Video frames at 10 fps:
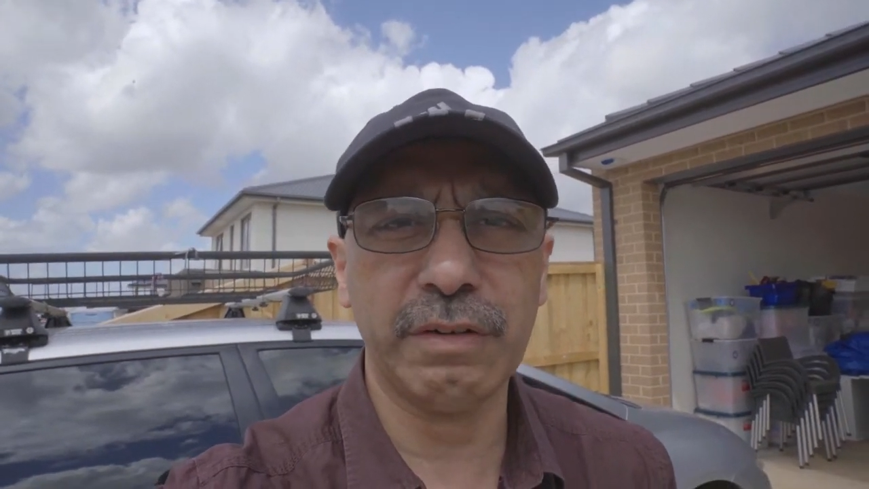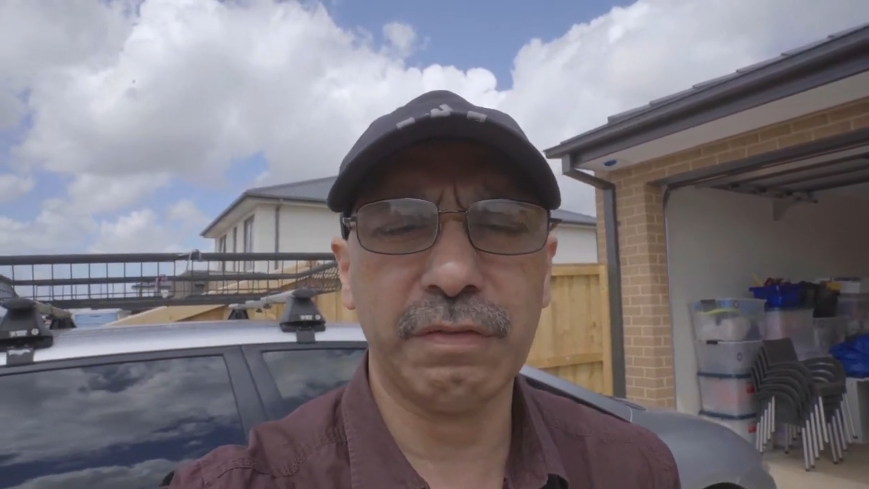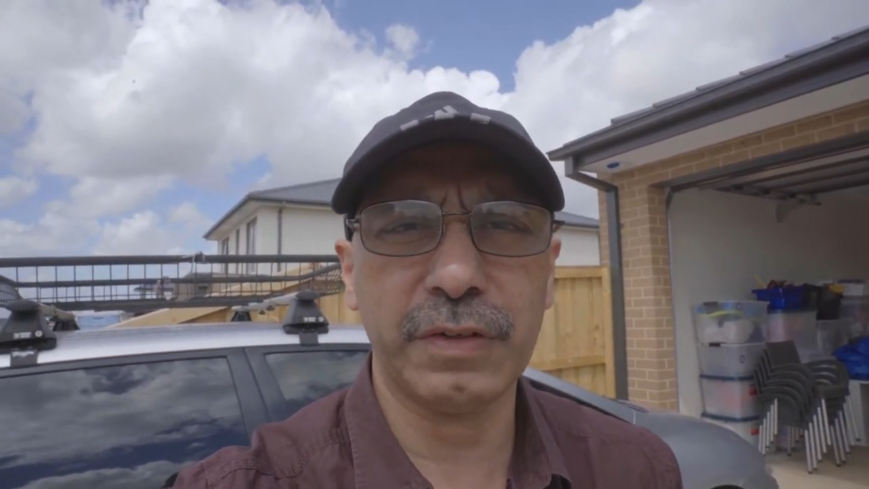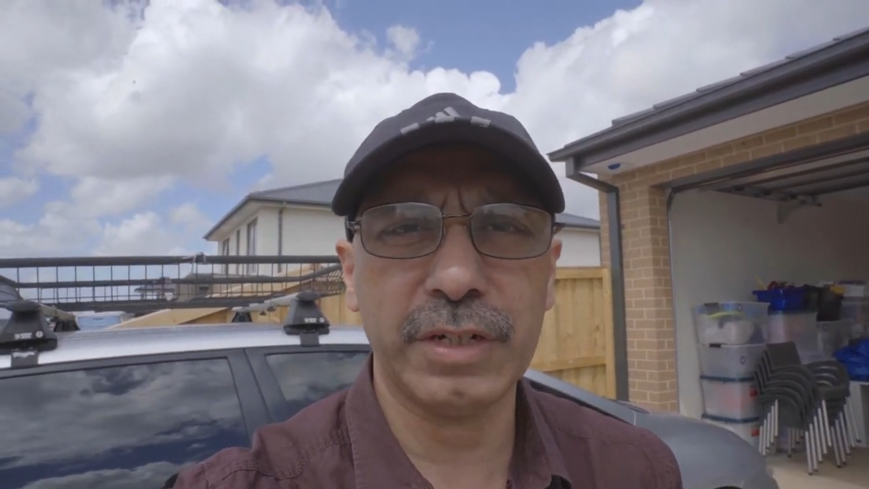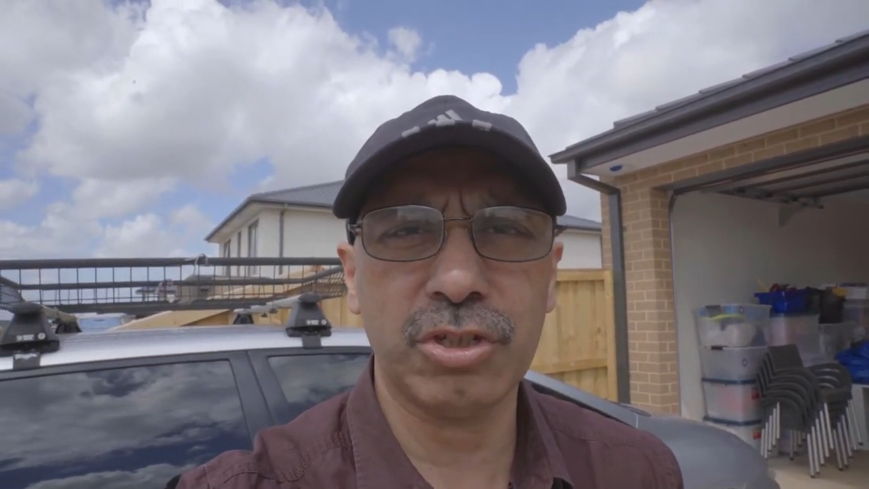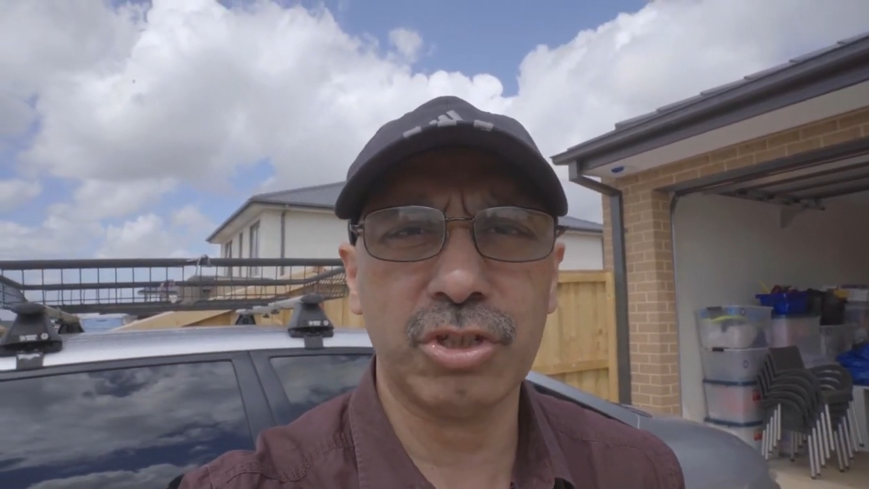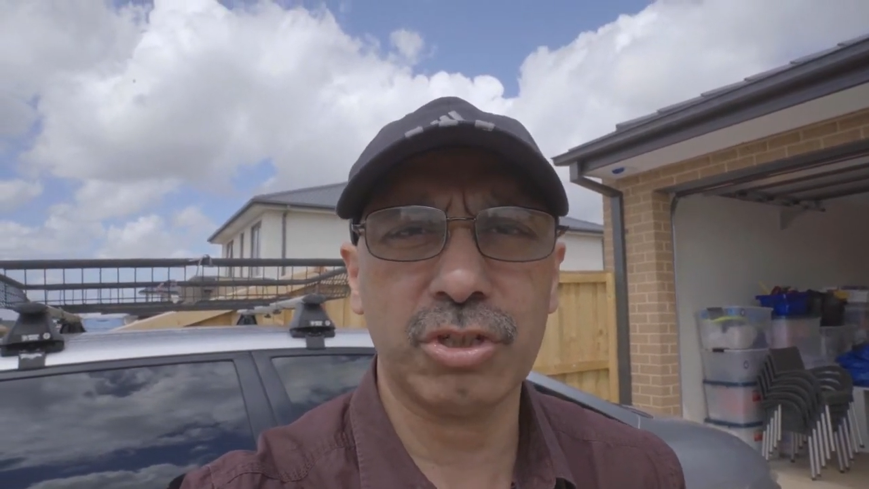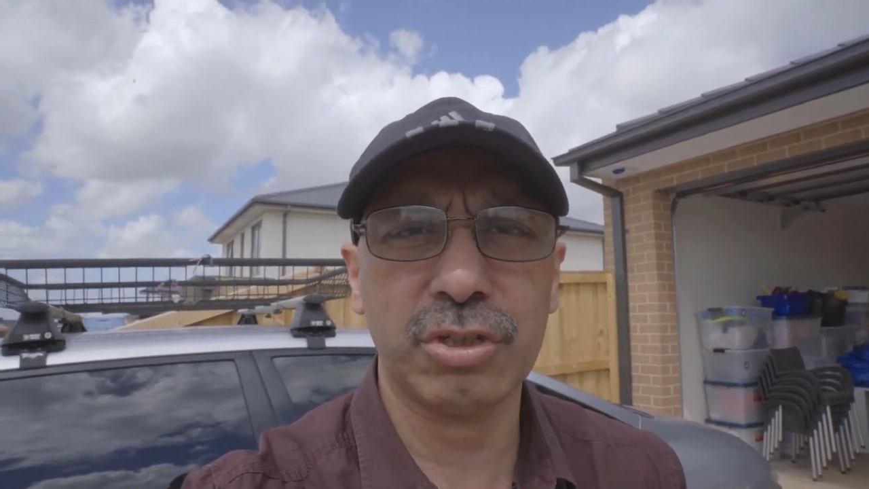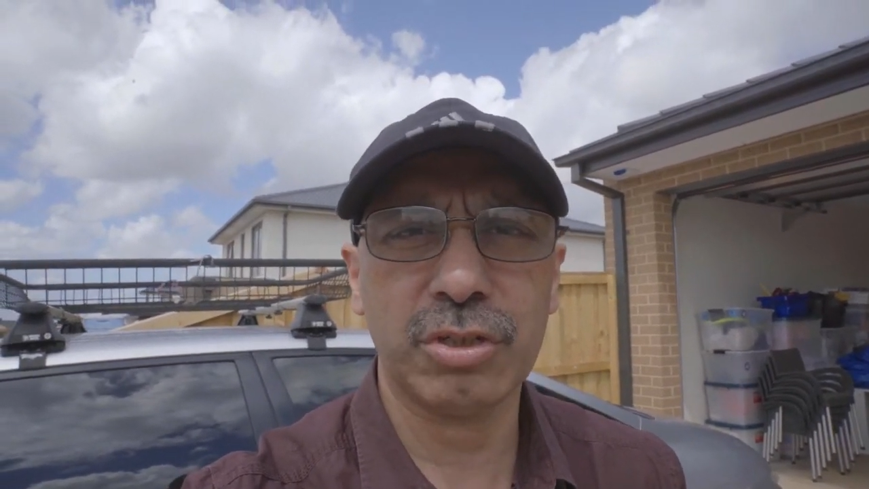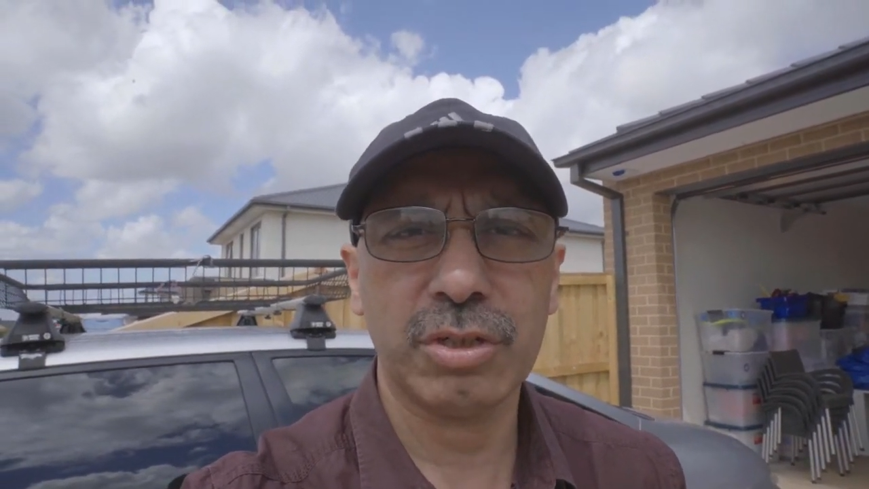
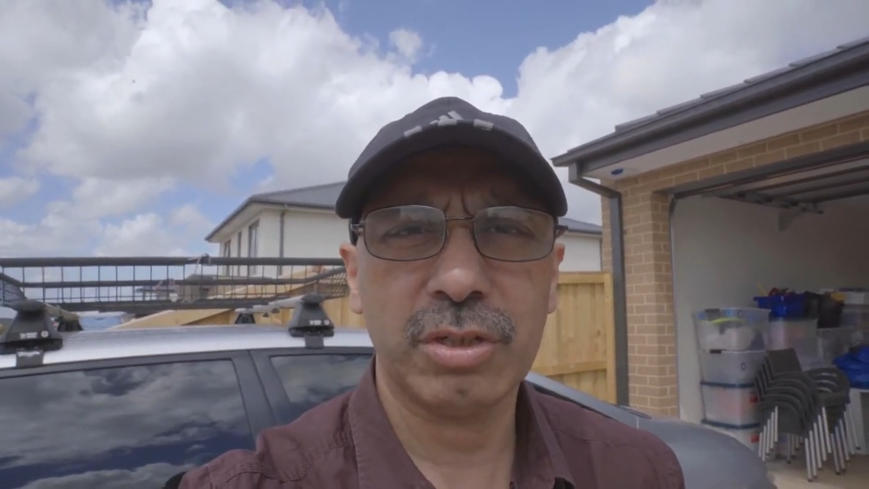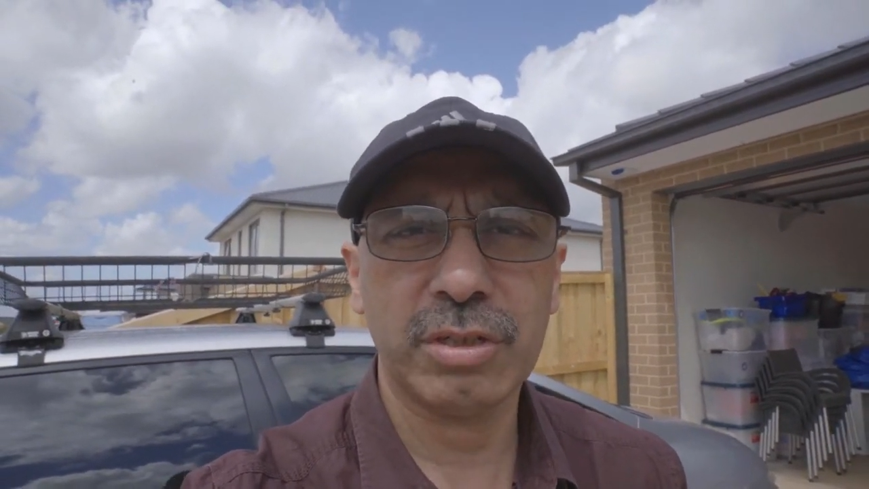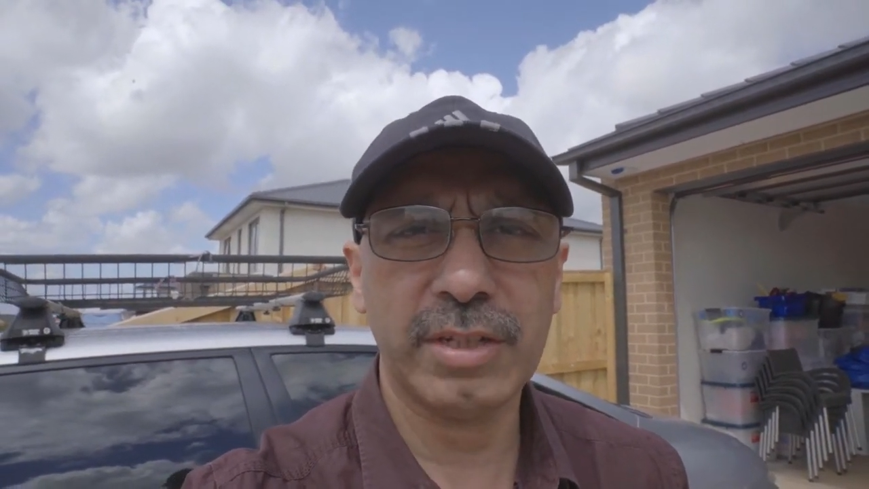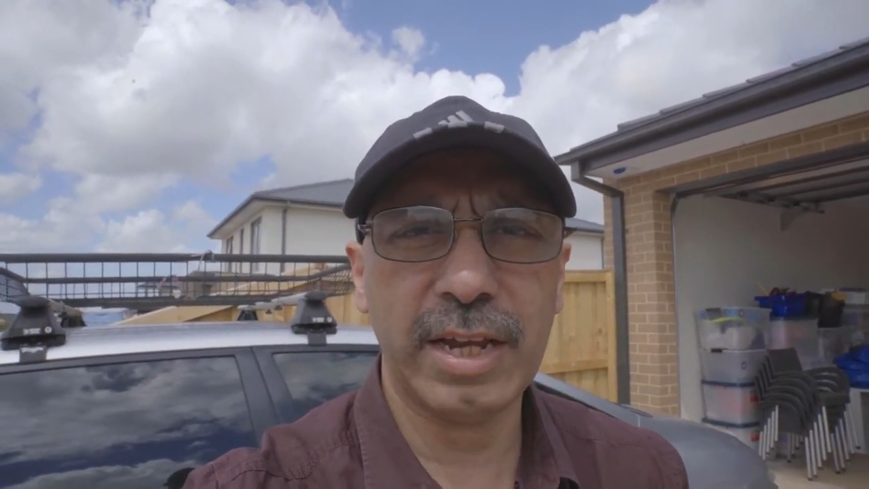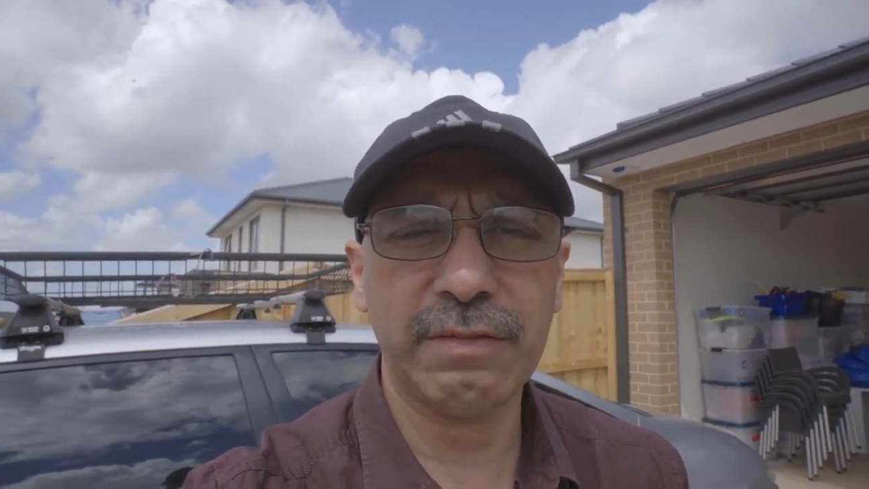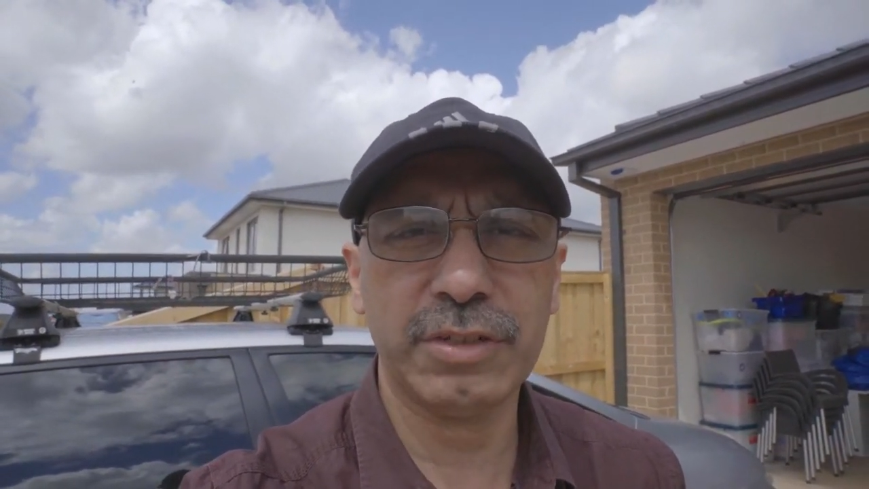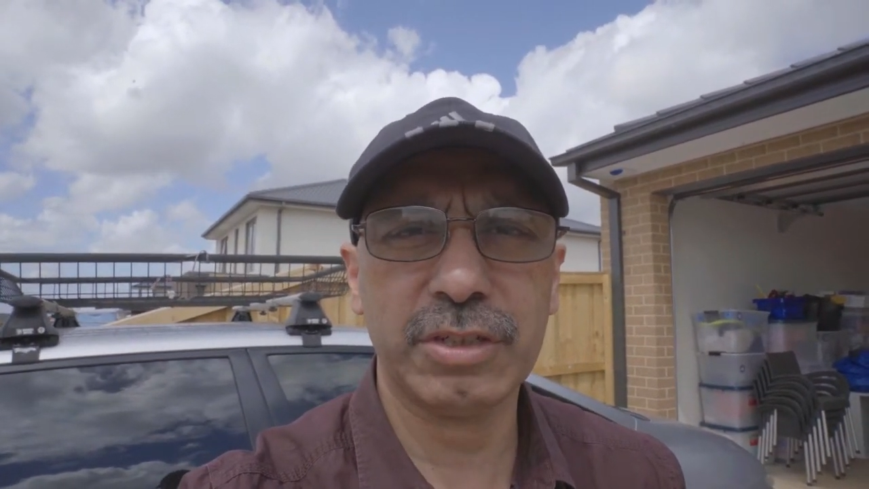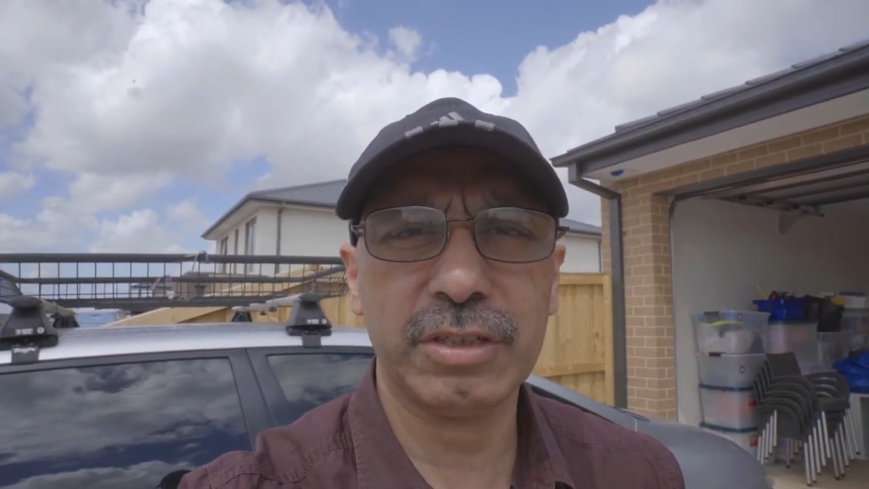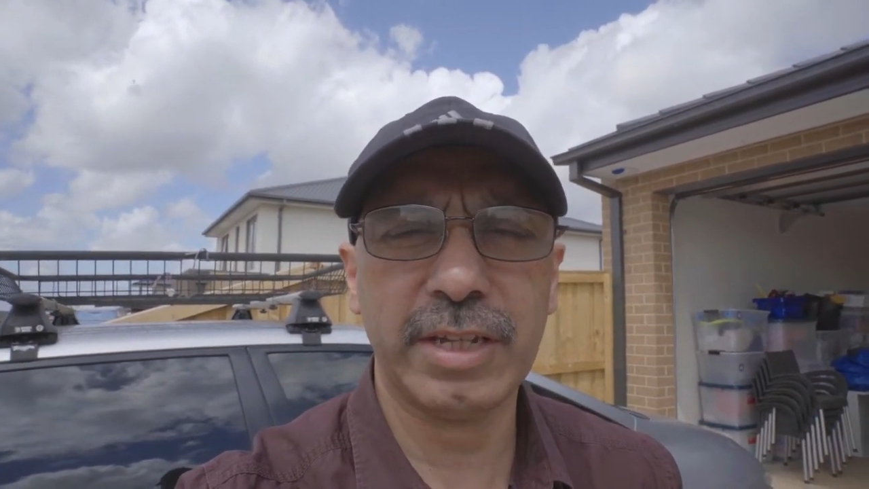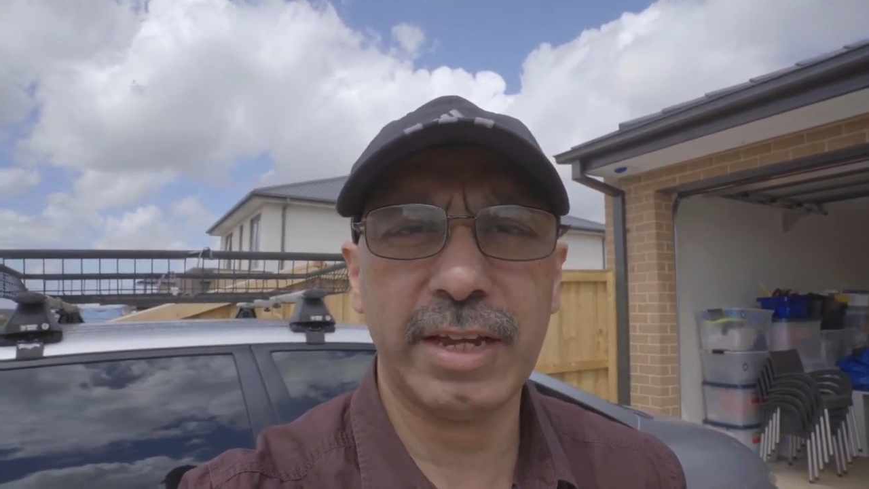fridge,
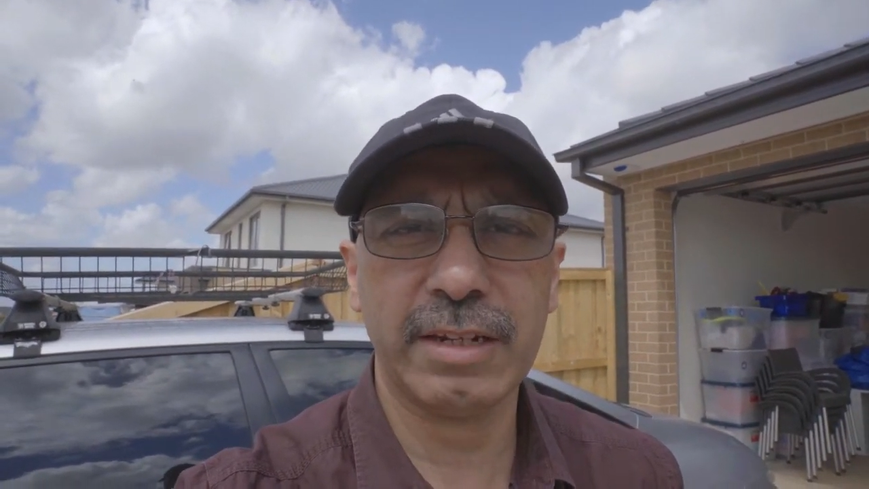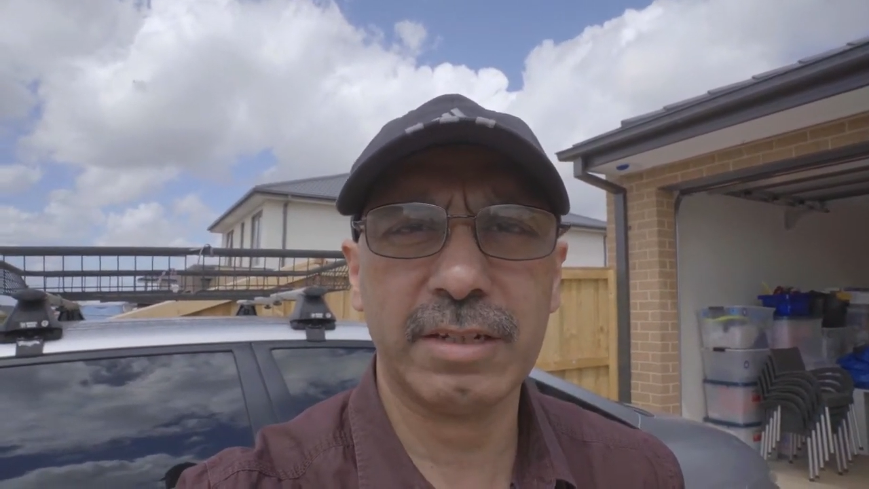television set,